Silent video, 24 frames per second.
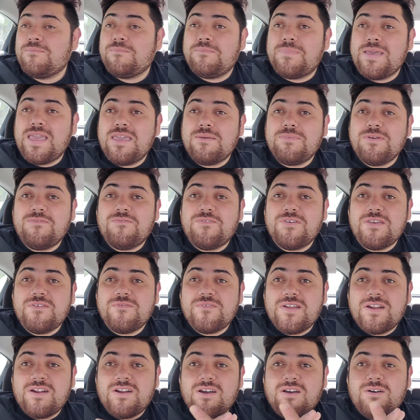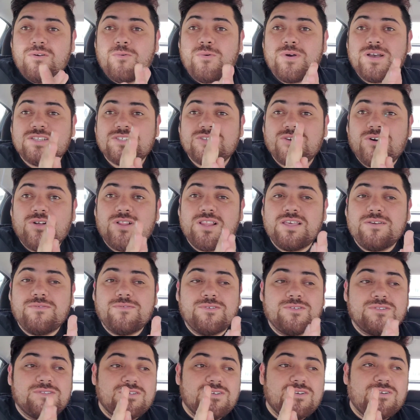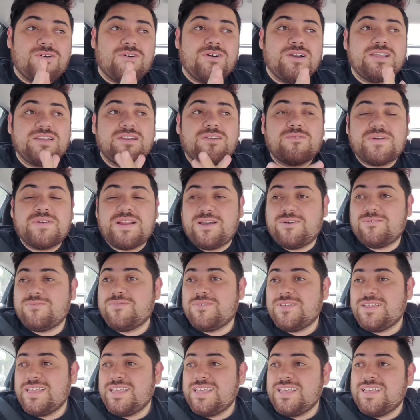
Baby fever on West Hollywood going around.